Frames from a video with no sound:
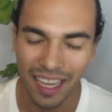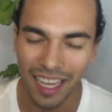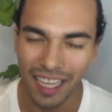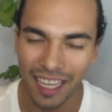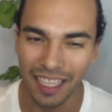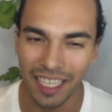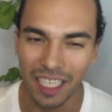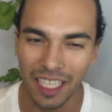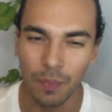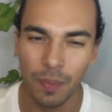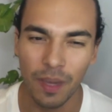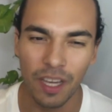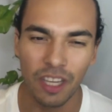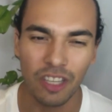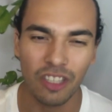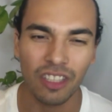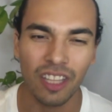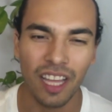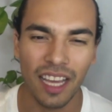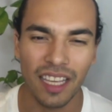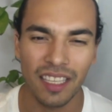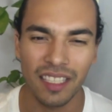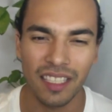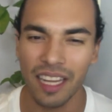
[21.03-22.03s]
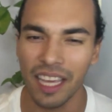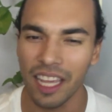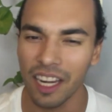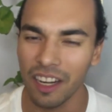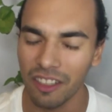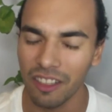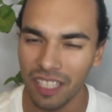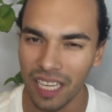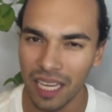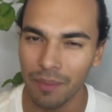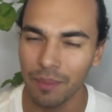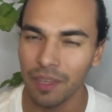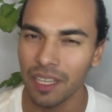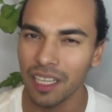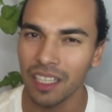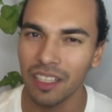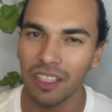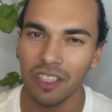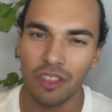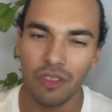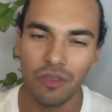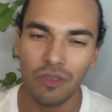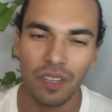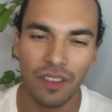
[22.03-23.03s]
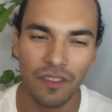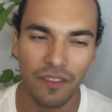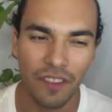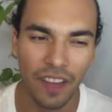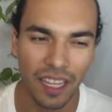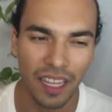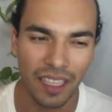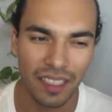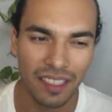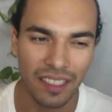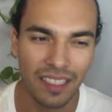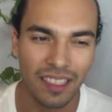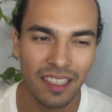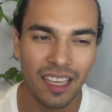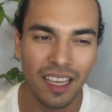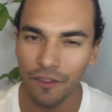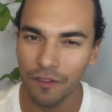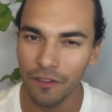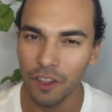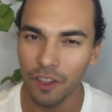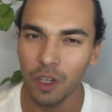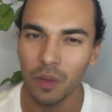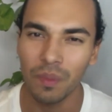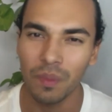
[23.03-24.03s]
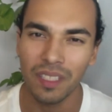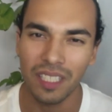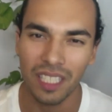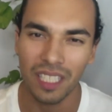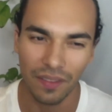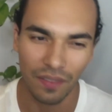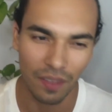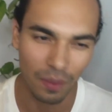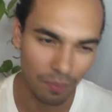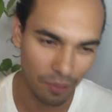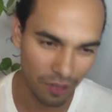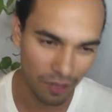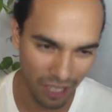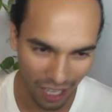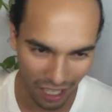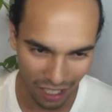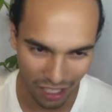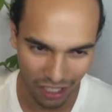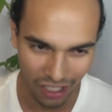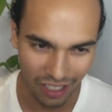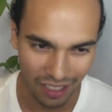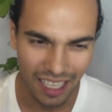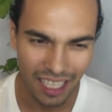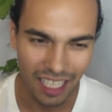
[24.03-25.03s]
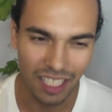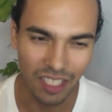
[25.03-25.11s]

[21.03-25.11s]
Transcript: and they specialize in entertainment industry events, film and TV production.